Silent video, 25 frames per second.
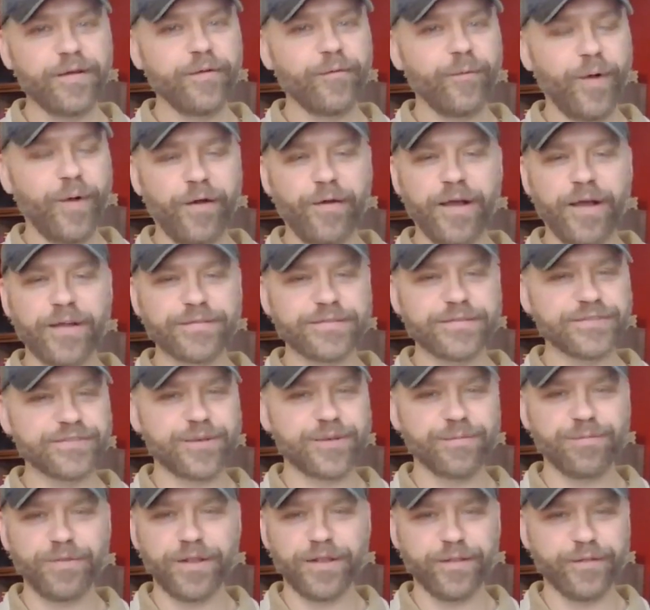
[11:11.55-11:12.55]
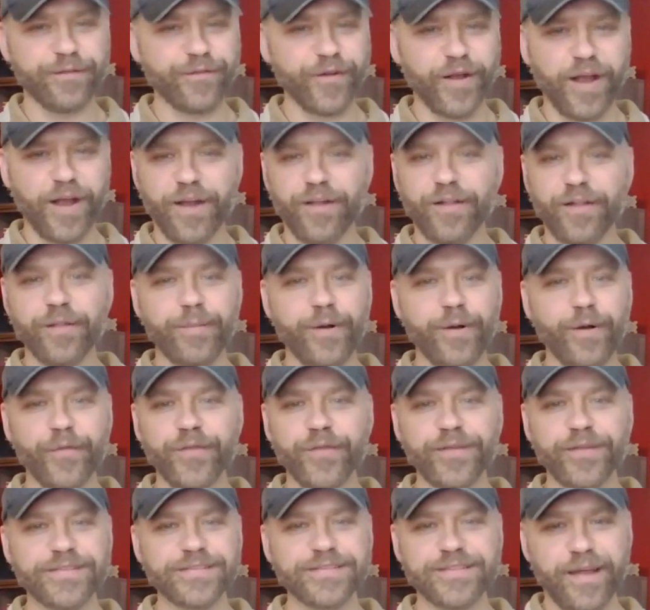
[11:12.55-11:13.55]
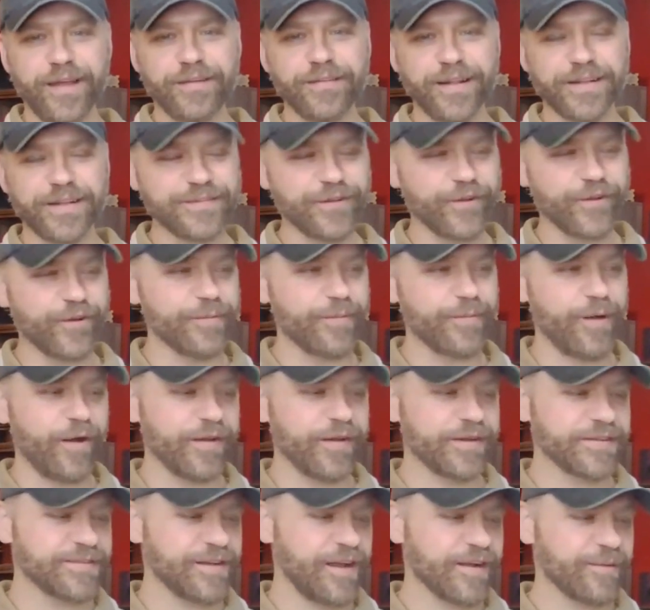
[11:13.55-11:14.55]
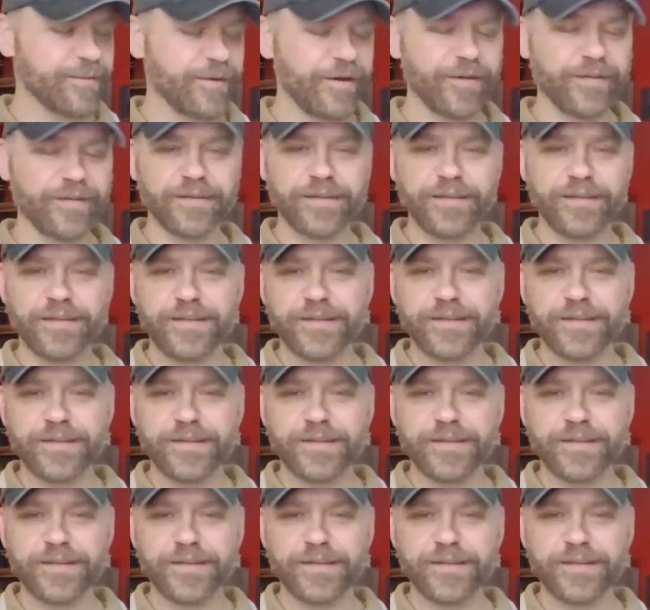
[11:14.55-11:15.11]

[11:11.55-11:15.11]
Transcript: wow, I just completely forgot all about this, and let's learn about it and talk about it.